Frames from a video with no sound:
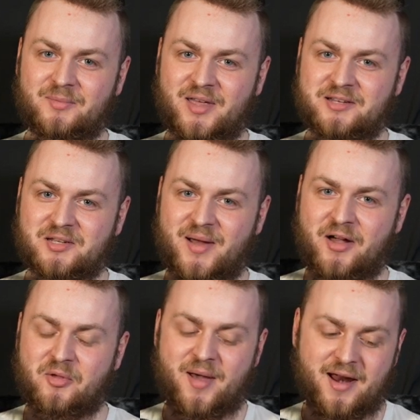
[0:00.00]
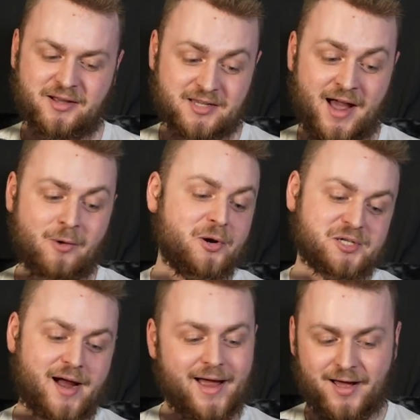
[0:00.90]
into mathematics. I
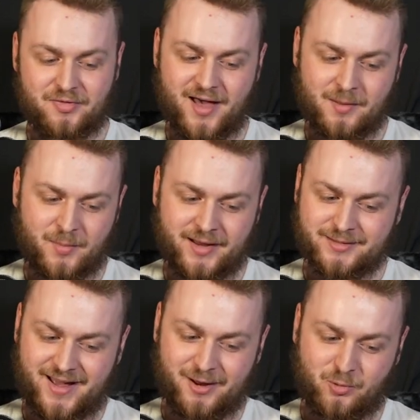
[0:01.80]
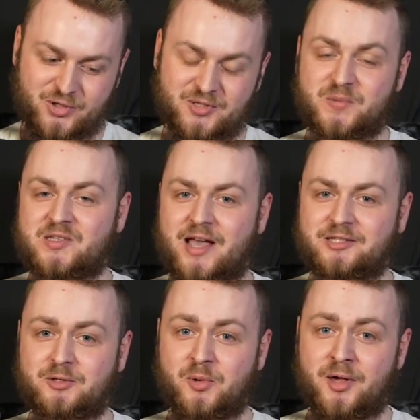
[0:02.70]
wish I had that. My dad was
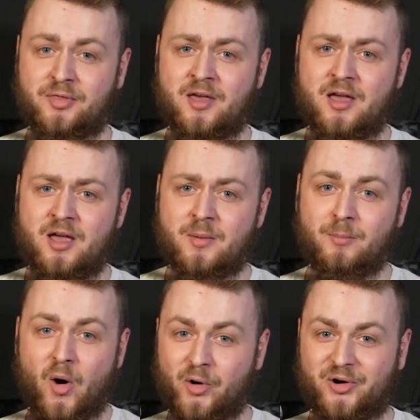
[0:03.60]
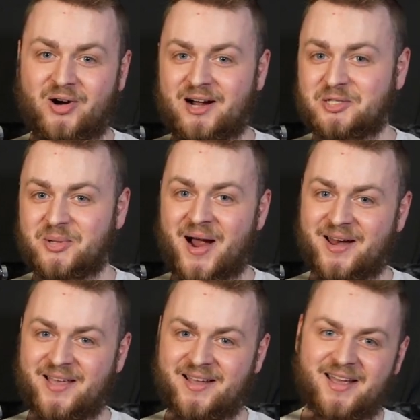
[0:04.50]
obsessed with motocross
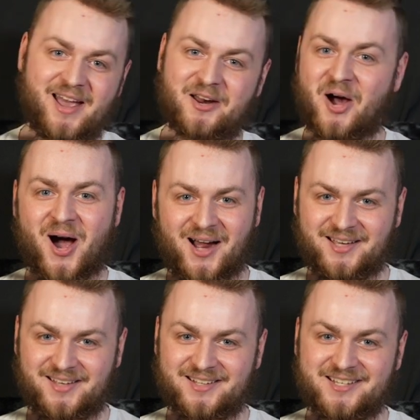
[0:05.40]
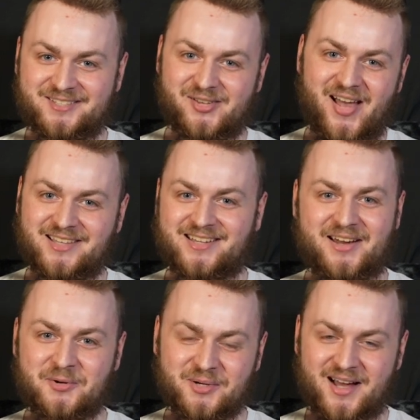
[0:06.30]
riding and hockey, so that's
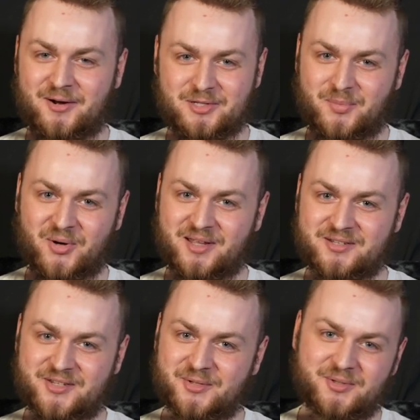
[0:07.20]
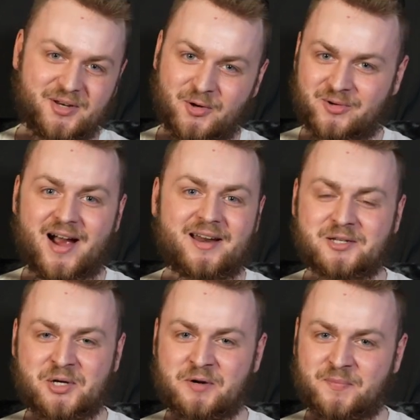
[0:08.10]
kind of what I was put into,
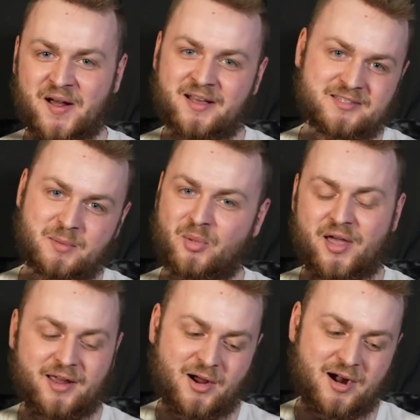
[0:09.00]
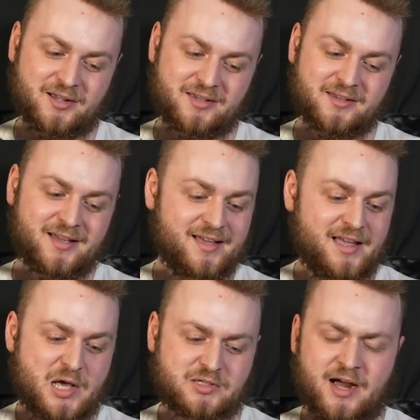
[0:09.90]
riding dirt bikes and playing hockey.
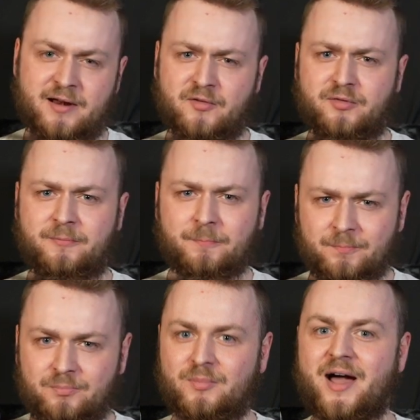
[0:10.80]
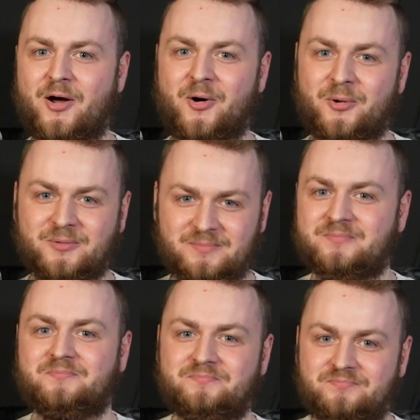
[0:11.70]
It was kind of my
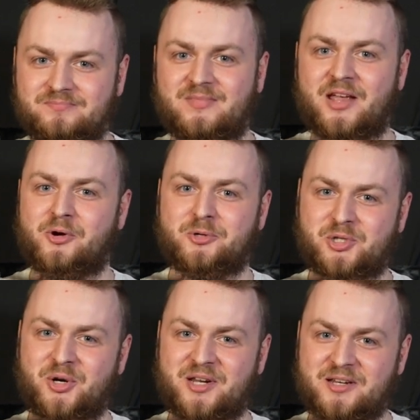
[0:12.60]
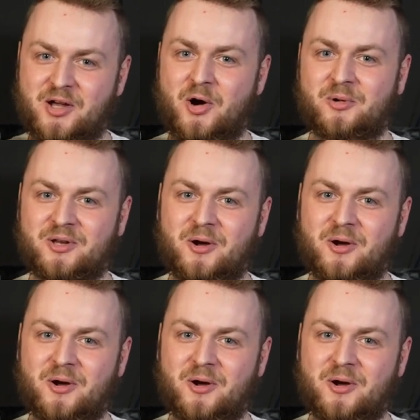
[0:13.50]
own inner journey to go,